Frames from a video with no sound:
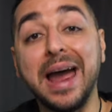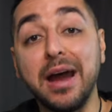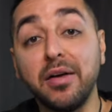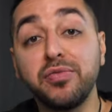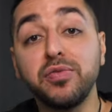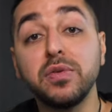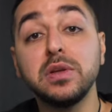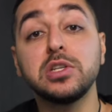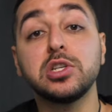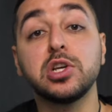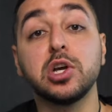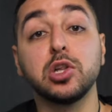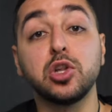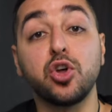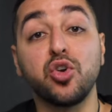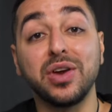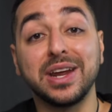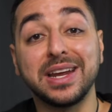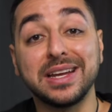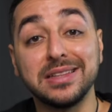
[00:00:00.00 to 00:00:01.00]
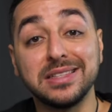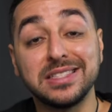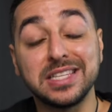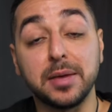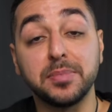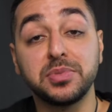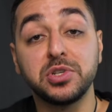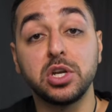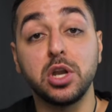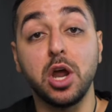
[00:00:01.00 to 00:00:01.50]
average caloric
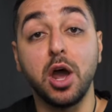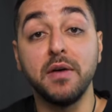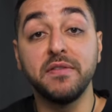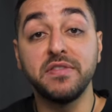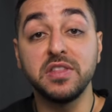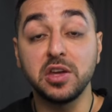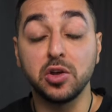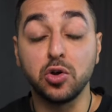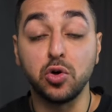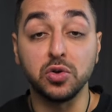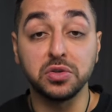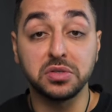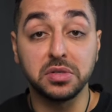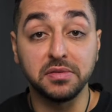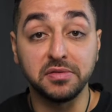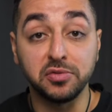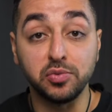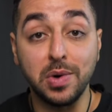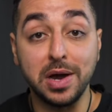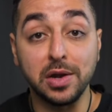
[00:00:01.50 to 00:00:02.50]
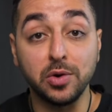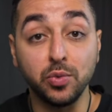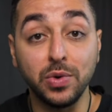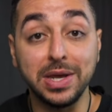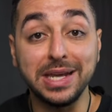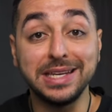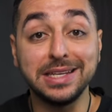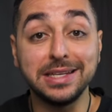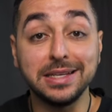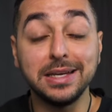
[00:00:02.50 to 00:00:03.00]
consumption over the course of one
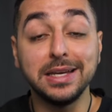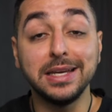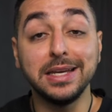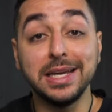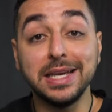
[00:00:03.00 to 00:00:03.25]
week